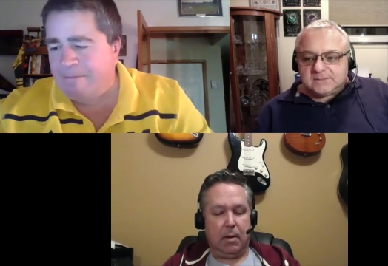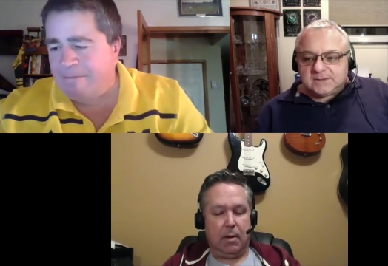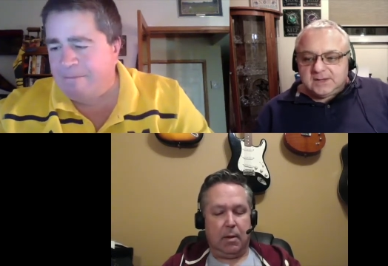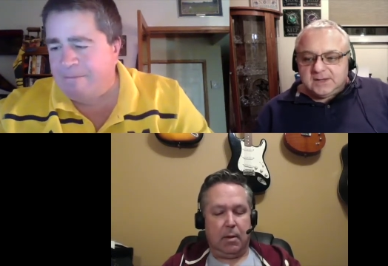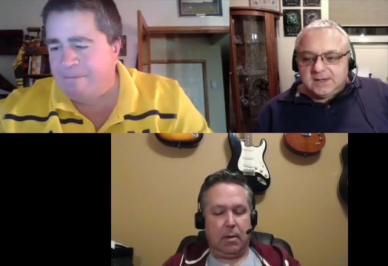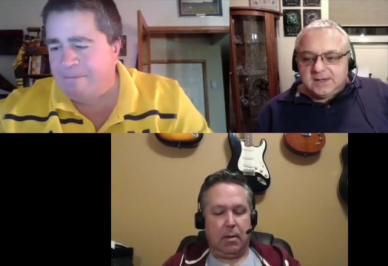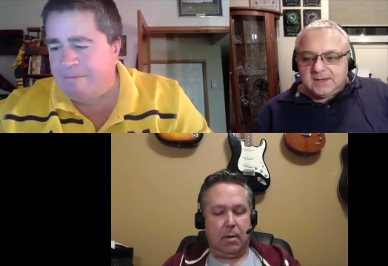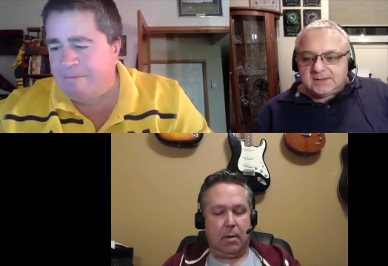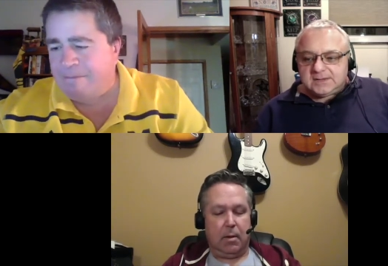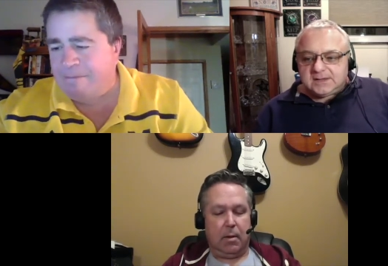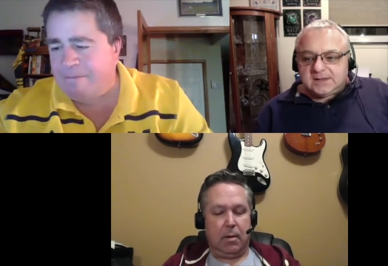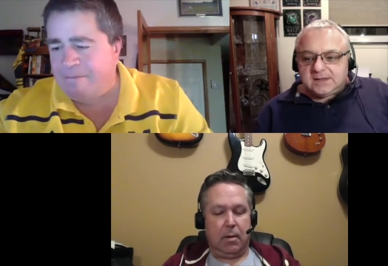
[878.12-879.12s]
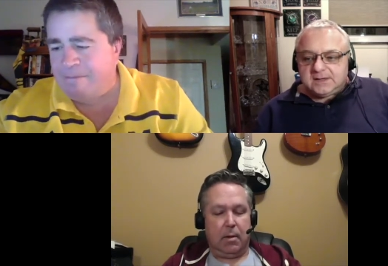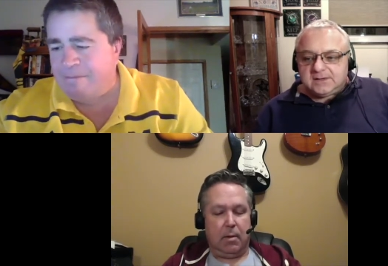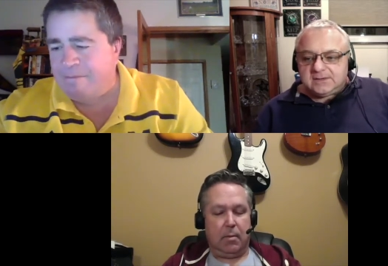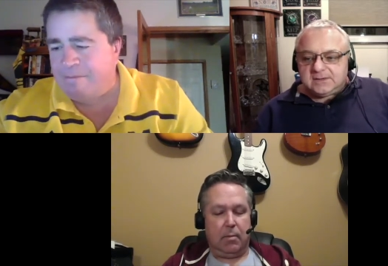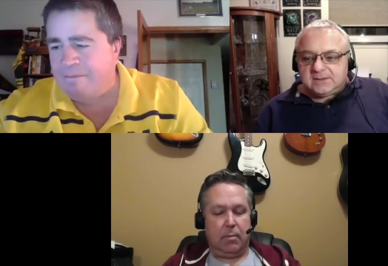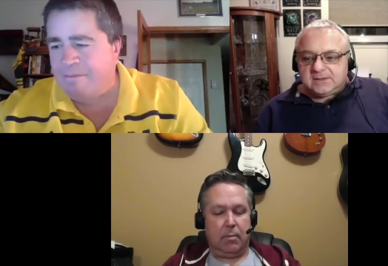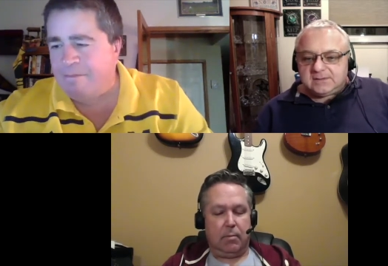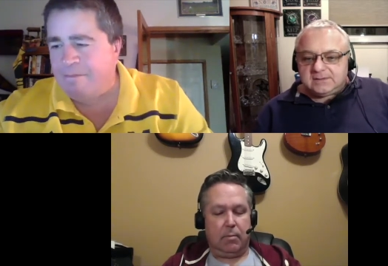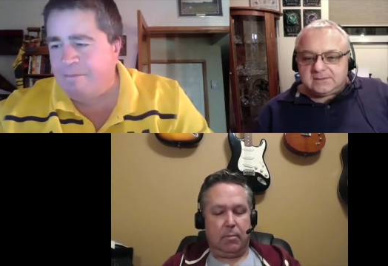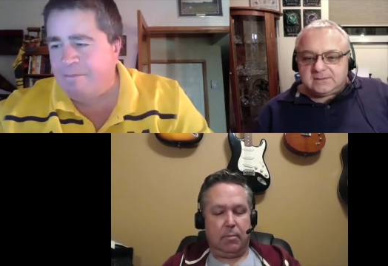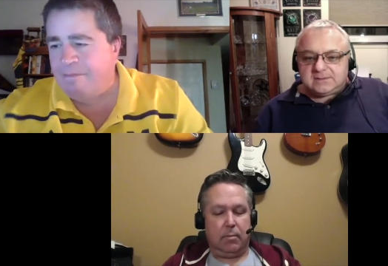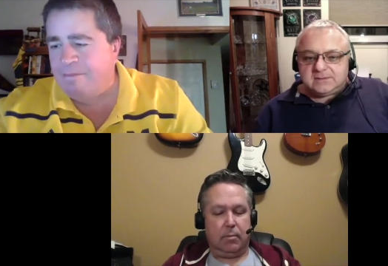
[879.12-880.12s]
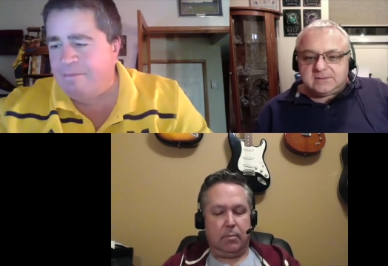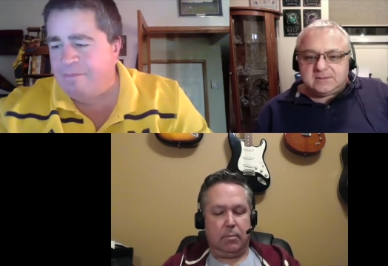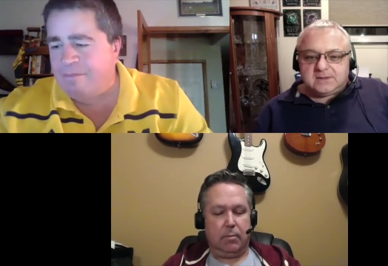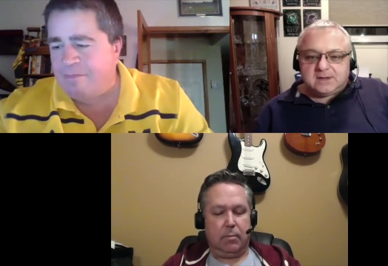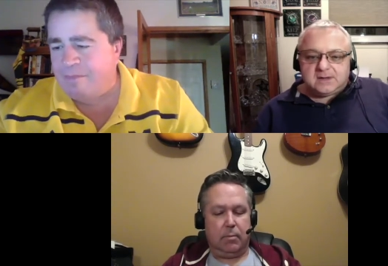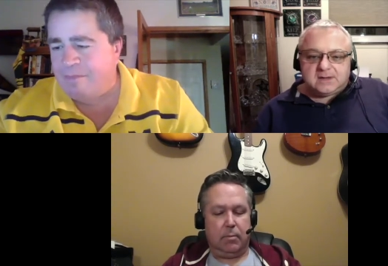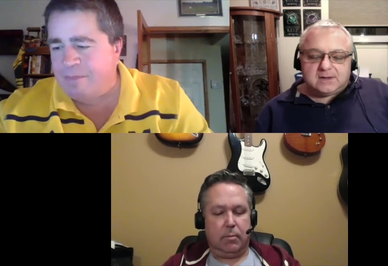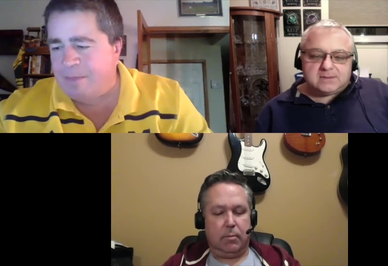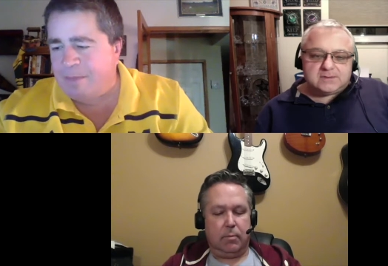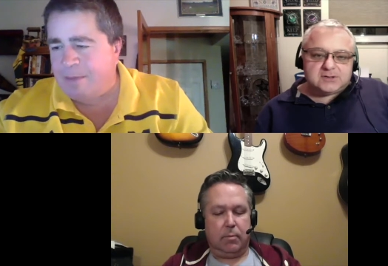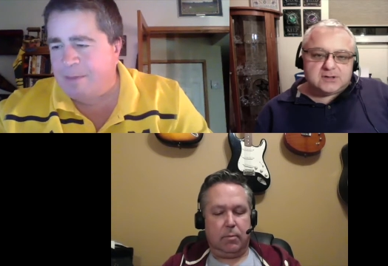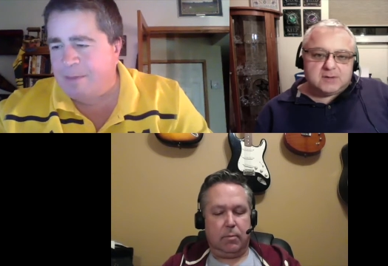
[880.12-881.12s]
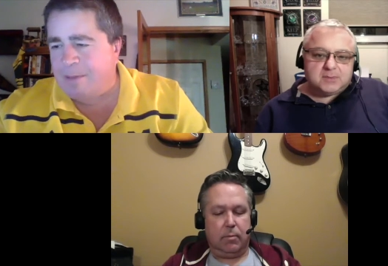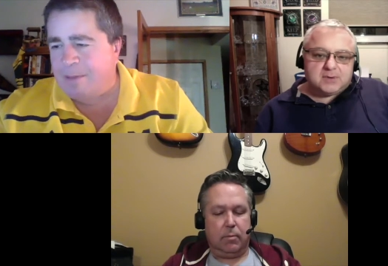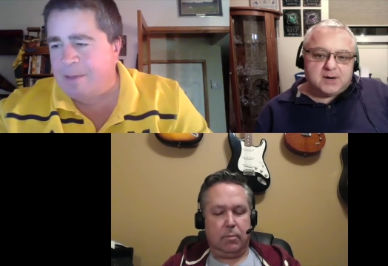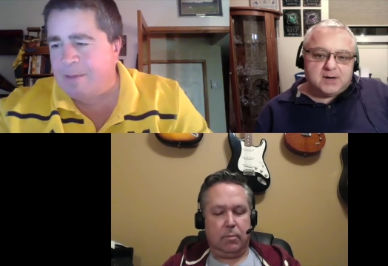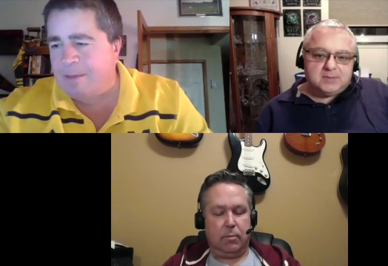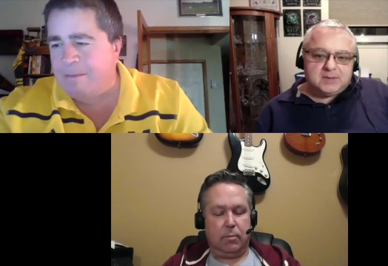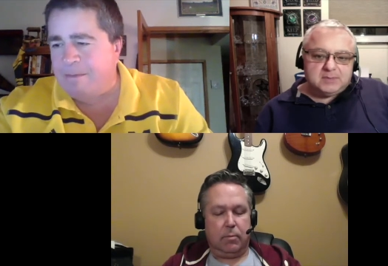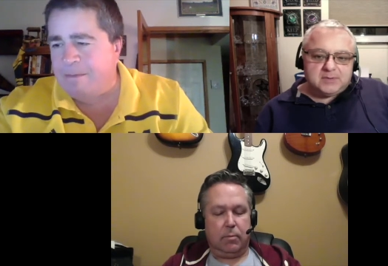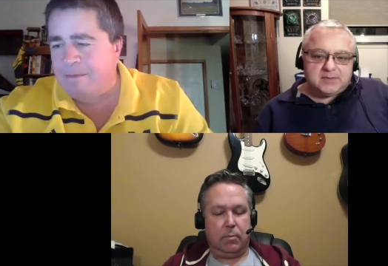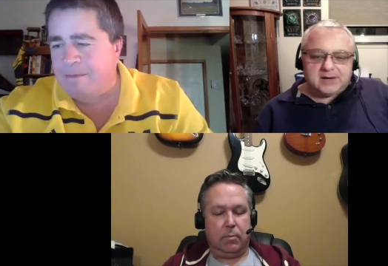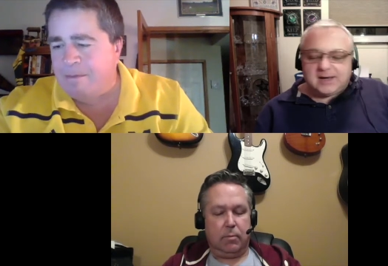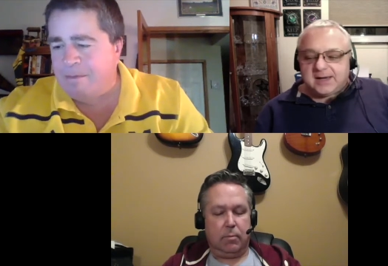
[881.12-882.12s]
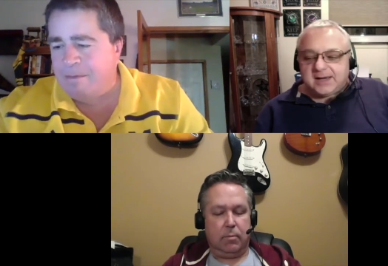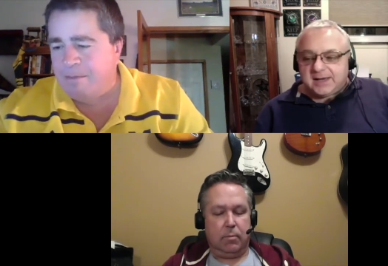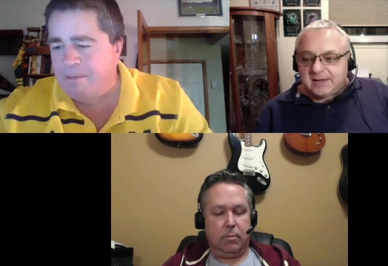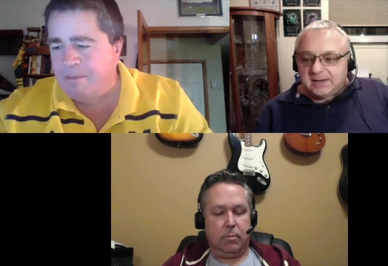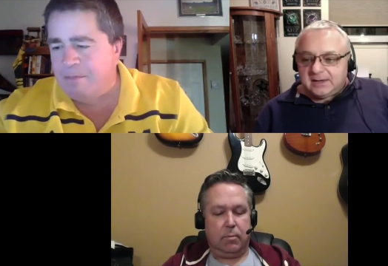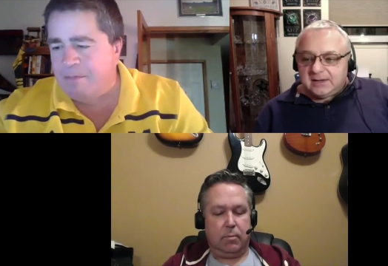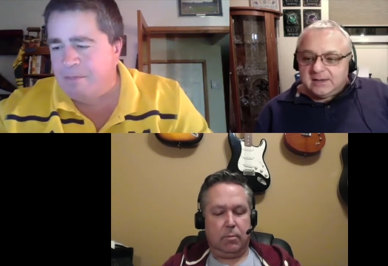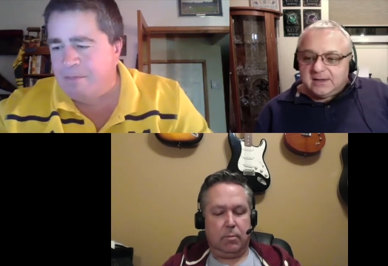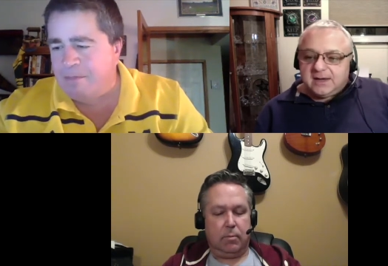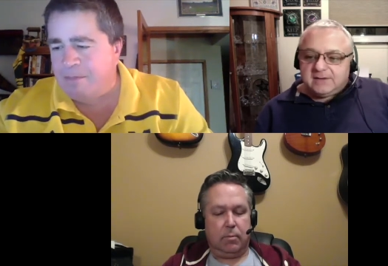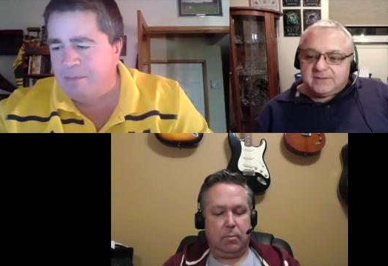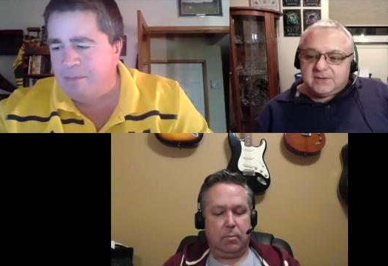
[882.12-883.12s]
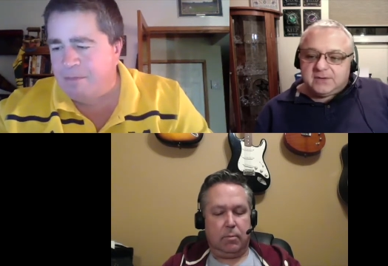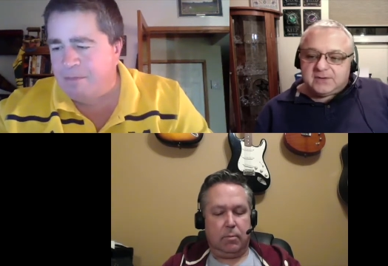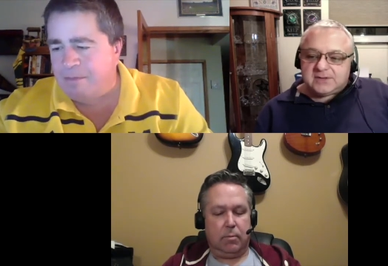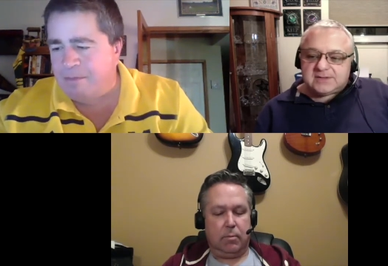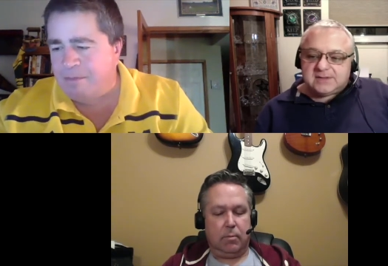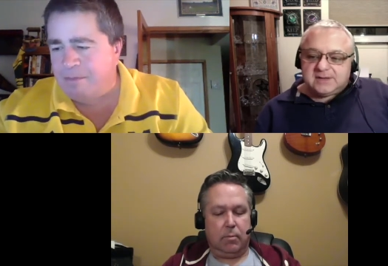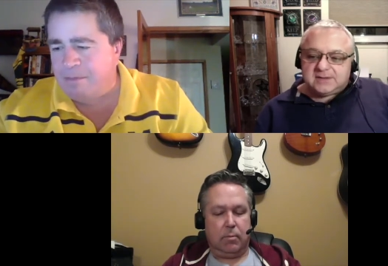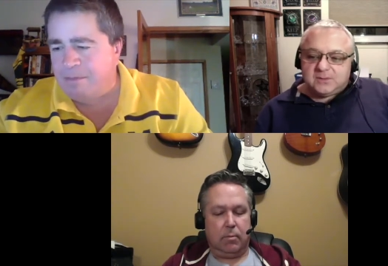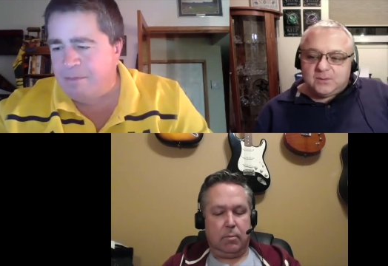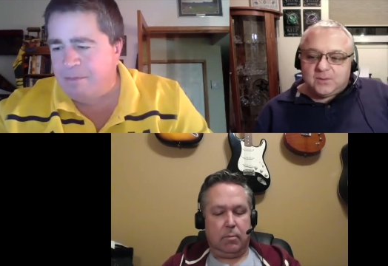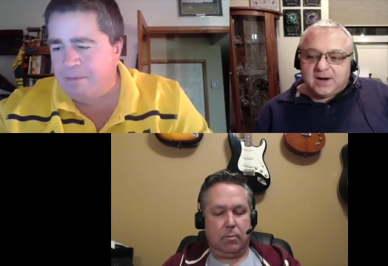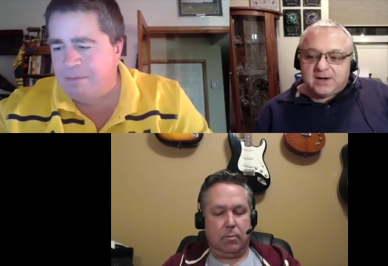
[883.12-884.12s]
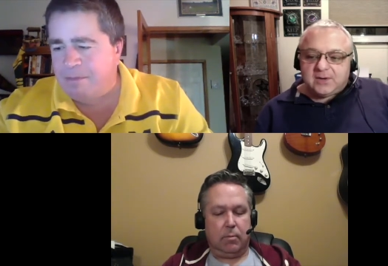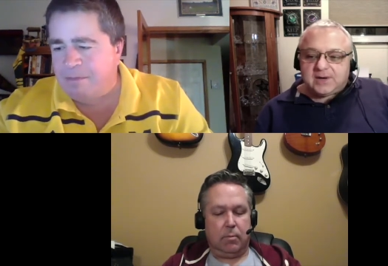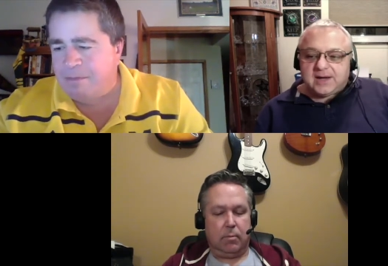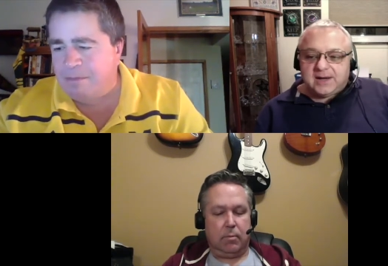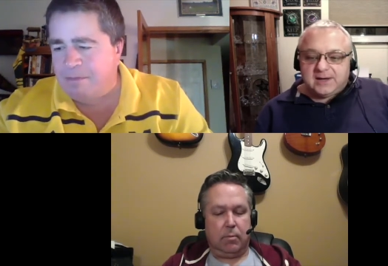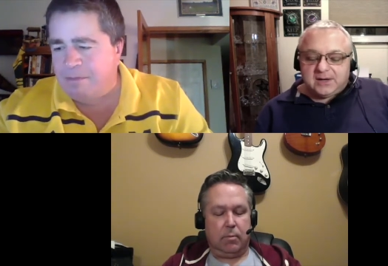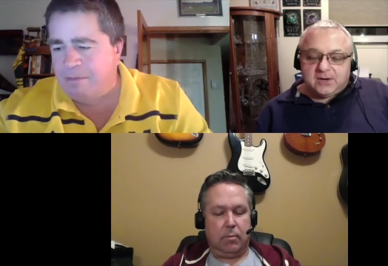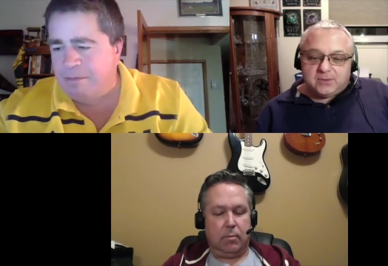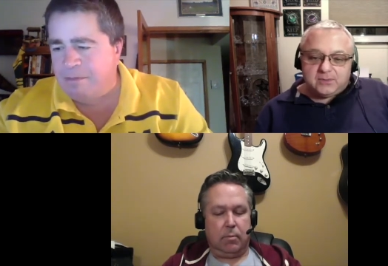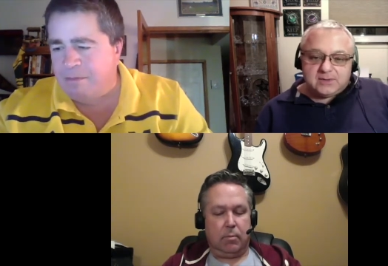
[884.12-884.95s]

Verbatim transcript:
Speaker 1: And uh, the the uh, sharper eyed people than I have noticed that the Wino and I know